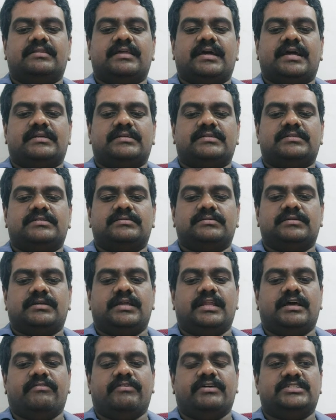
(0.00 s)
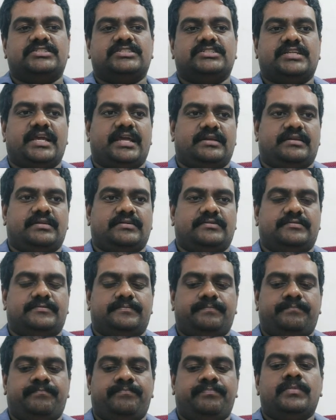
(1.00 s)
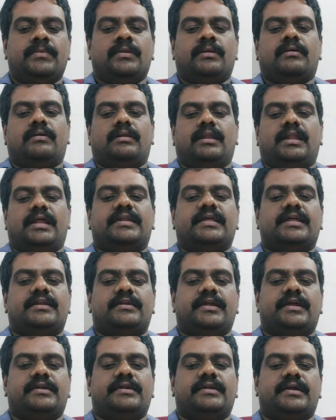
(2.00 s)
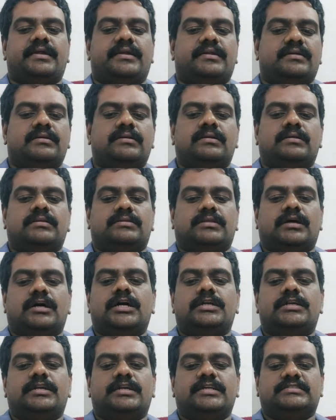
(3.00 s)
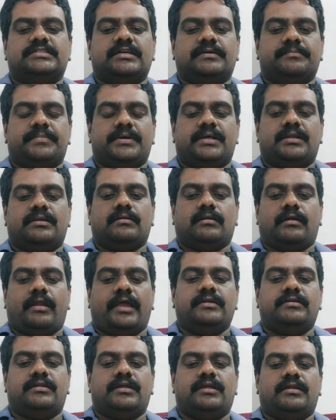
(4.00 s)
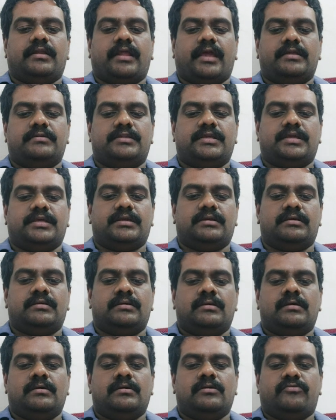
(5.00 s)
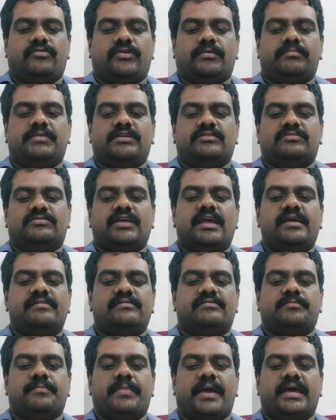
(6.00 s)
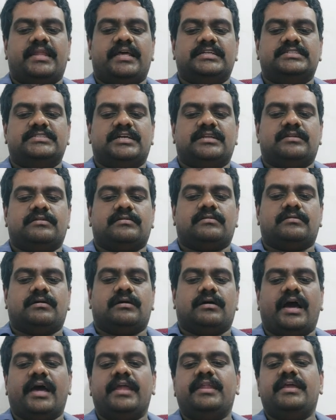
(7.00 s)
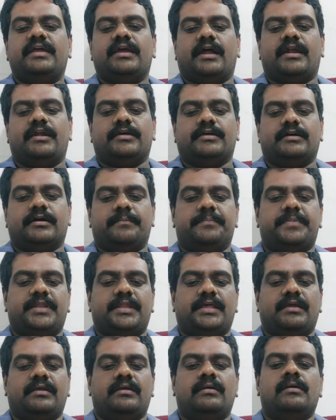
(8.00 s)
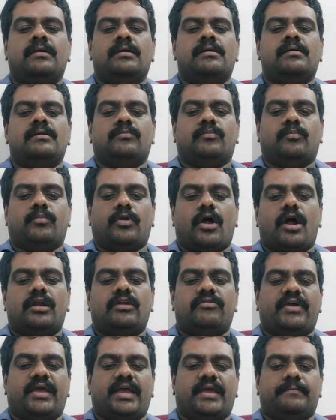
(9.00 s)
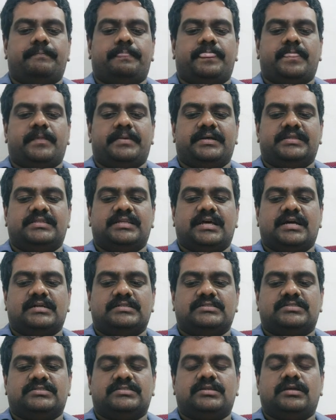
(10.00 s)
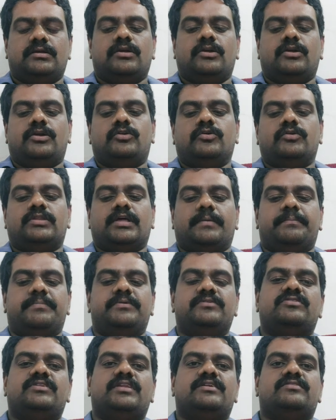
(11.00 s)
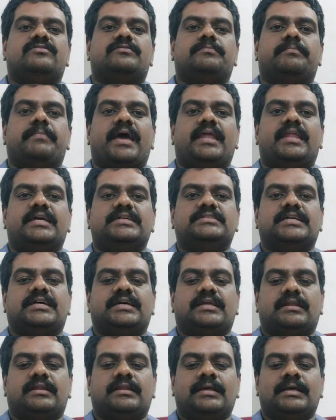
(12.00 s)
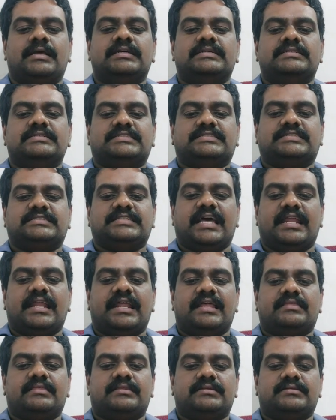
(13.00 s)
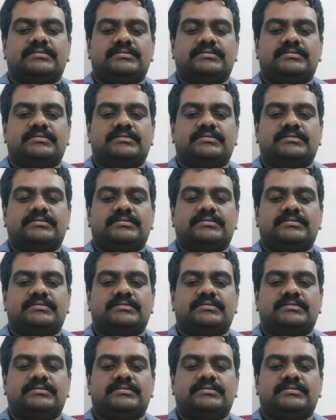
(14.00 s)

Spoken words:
that in our state. Letter dated 3rd December 1990 from the sales manager Hari and Company, Broadway, Madras, to the business manager Sarath